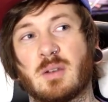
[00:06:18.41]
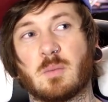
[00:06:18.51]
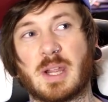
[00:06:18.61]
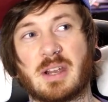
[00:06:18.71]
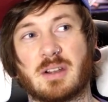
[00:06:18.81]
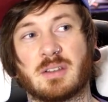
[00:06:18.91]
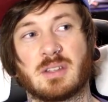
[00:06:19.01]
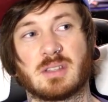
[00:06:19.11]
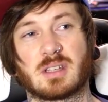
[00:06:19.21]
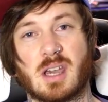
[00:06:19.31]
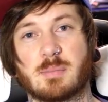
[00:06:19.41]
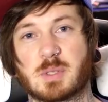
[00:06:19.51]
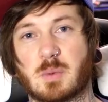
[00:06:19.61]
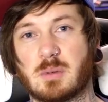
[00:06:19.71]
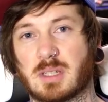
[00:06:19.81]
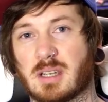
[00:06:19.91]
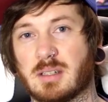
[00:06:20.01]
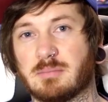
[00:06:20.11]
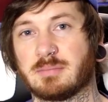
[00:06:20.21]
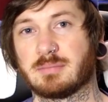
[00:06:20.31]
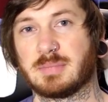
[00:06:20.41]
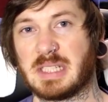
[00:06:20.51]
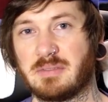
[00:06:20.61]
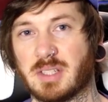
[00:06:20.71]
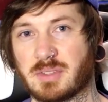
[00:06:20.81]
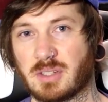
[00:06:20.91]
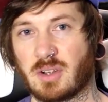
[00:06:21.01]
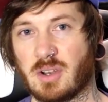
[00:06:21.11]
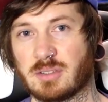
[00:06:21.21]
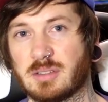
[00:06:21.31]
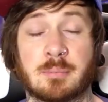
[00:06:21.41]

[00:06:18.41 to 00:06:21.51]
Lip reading: where the cops won't come even if they're called.